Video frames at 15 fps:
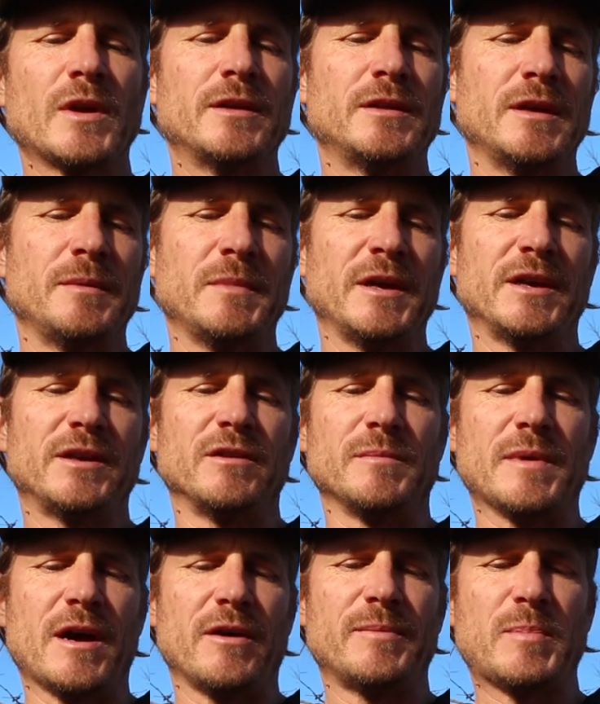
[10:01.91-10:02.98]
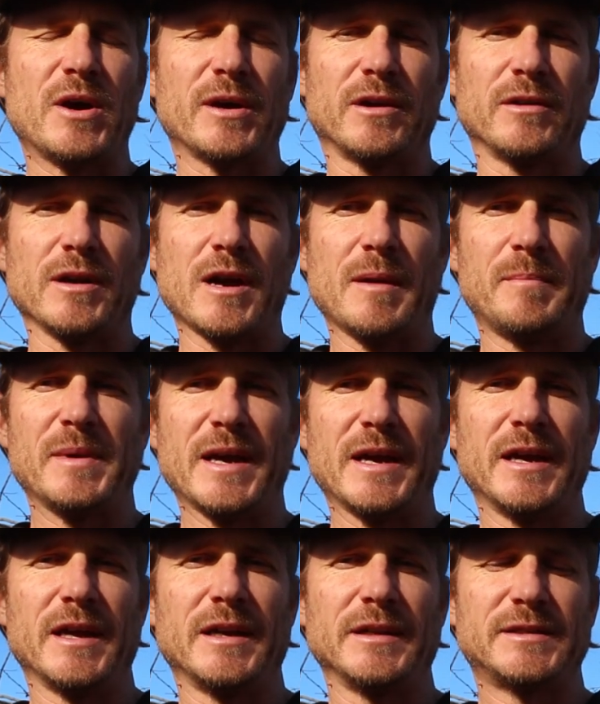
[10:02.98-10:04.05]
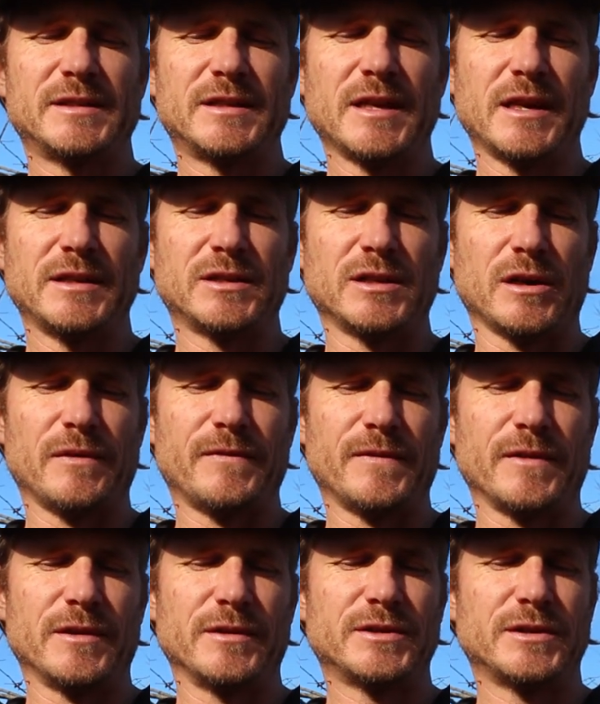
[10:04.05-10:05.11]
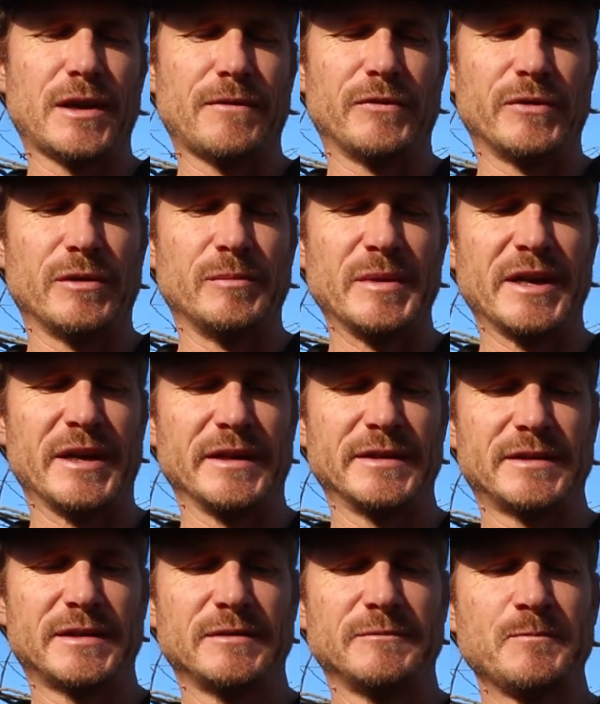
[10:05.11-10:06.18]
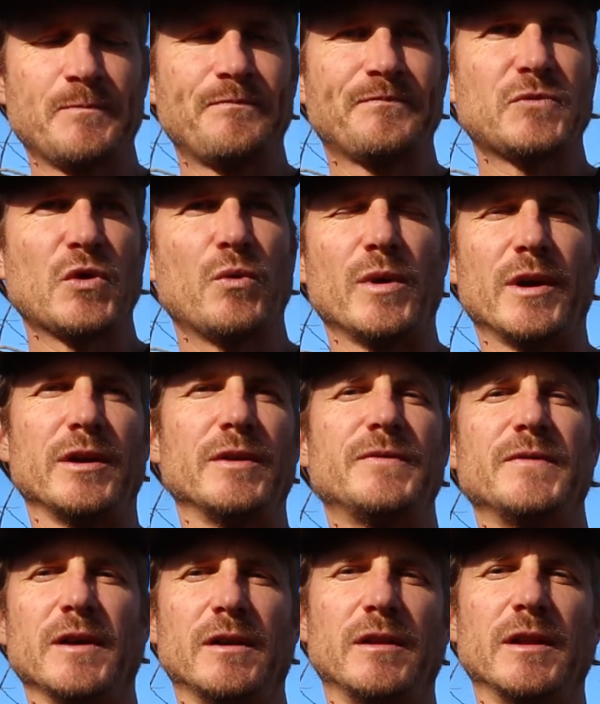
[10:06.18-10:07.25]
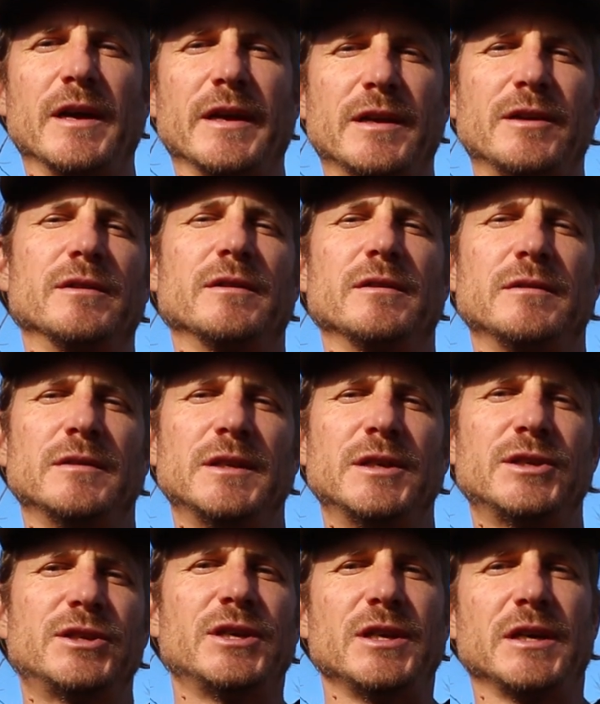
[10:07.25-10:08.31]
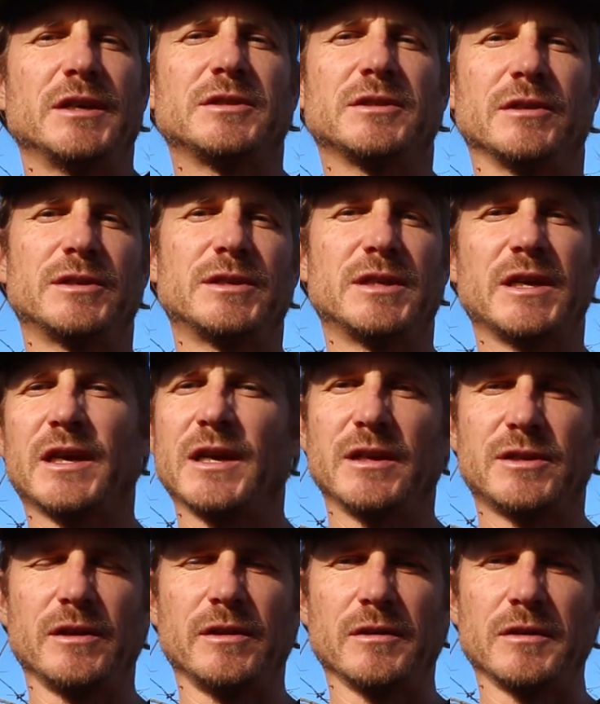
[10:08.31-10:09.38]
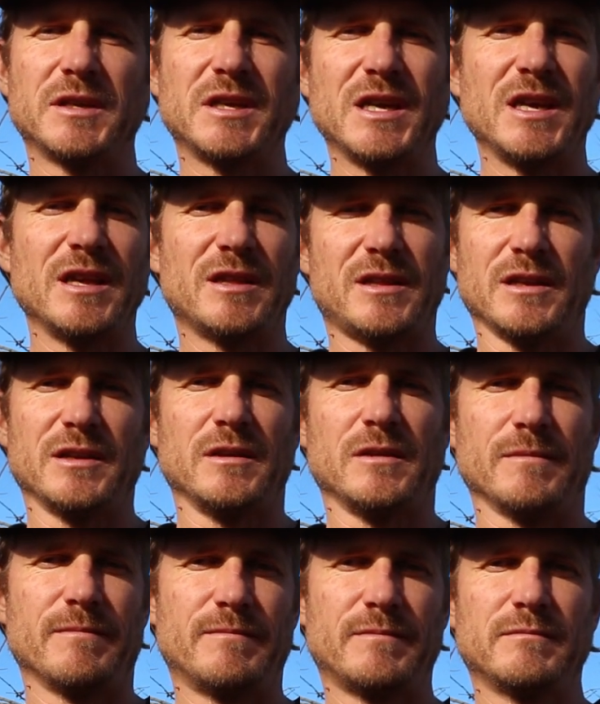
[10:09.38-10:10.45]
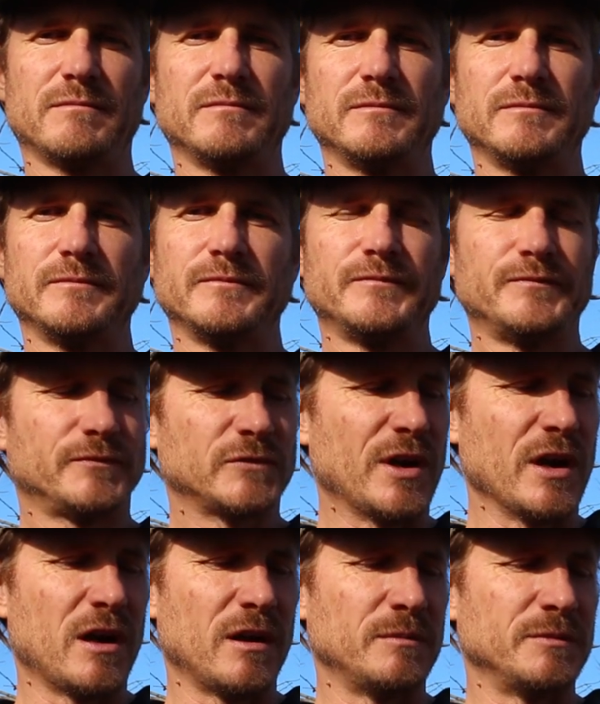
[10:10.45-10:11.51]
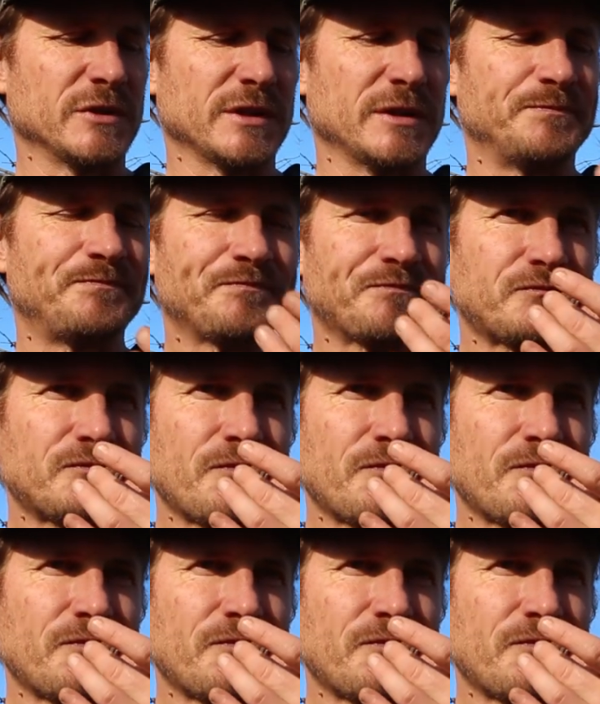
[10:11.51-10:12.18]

and they make your mouth pucker up, and it stays there for several minutes, where you feel like your cheeks are sticking to your teeth and your gums. And